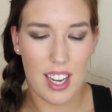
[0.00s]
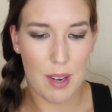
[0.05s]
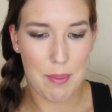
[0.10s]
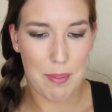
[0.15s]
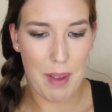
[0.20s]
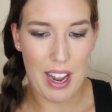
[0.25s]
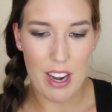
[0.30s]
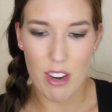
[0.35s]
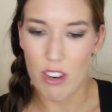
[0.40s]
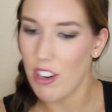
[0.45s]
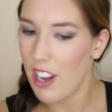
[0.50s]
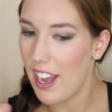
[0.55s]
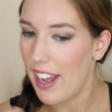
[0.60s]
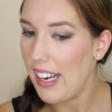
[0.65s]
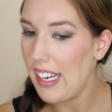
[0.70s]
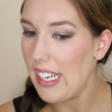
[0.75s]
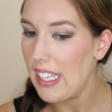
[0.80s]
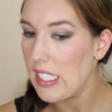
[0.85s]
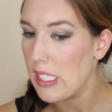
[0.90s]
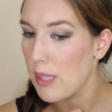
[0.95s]
I don't know
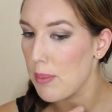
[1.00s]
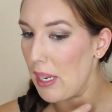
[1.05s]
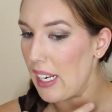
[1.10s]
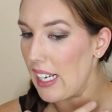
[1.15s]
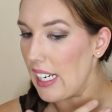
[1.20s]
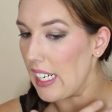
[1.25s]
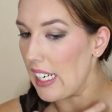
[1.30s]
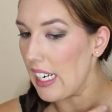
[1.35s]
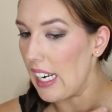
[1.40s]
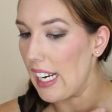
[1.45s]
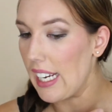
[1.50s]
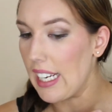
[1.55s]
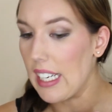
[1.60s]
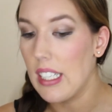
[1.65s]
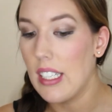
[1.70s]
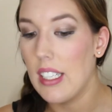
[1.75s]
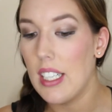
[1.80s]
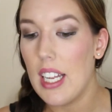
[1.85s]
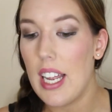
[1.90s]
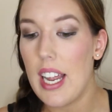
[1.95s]
how to explain it. Like,
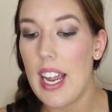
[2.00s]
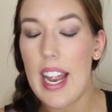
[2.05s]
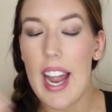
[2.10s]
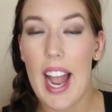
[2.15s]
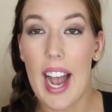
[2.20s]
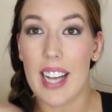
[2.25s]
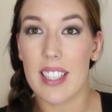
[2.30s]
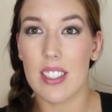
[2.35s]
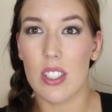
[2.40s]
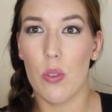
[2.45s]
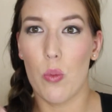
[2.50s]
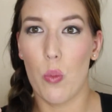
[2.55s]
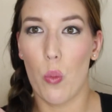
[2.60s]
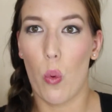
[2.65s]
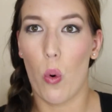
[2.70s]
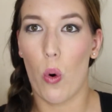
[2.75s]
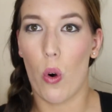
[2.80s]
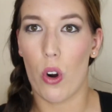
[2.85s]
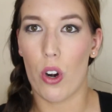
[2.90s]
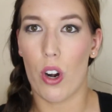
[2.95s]
it hasn't
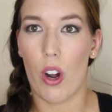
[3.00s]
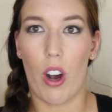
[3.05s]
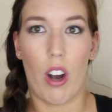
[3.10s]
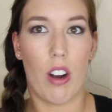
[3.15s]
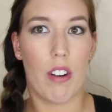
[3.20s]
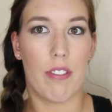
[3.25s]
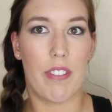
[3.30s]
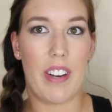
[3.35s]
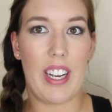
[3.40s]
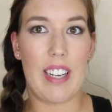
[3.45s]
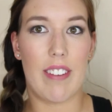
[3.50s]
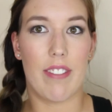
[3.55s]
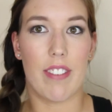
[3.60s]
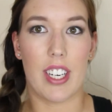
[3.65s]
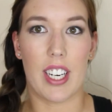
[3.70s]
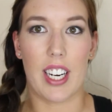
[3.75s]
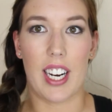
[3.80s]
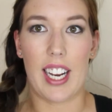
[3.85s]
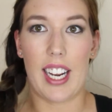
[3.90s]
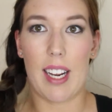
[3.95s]
worn off
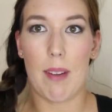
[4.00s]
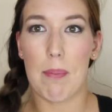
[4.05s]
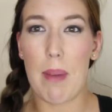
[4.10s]
evenly.